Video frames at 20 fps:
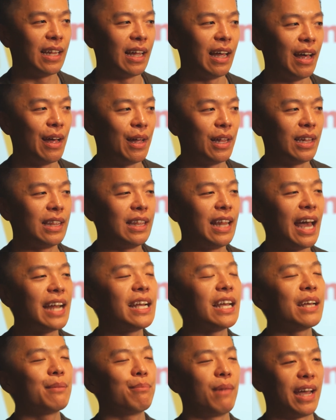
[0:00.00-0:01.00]

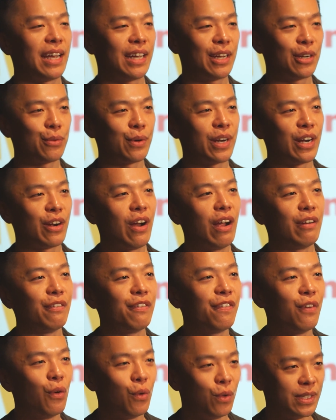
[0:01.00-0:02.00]
my career
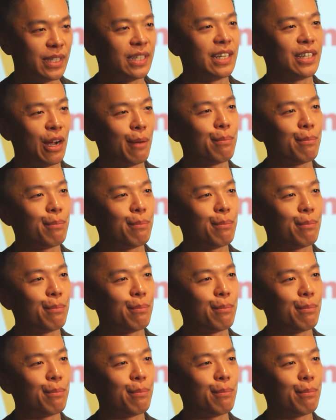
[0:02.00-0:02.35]
unfold in an